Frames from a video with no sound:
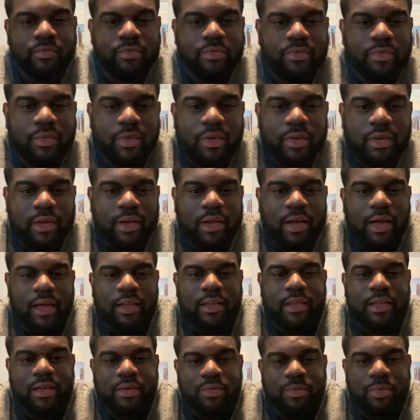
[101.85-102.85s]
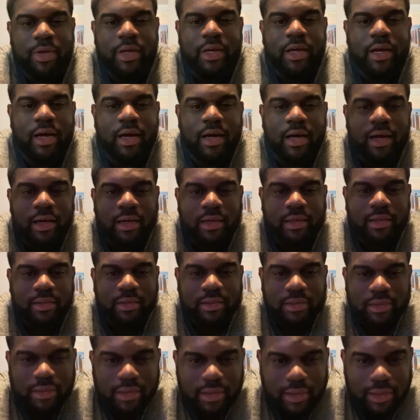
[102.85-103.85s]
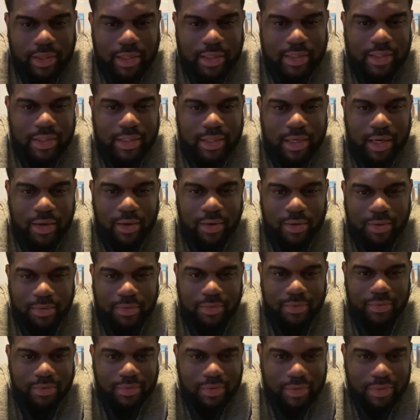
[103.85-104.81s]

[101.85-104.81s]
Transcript: I think we let's go.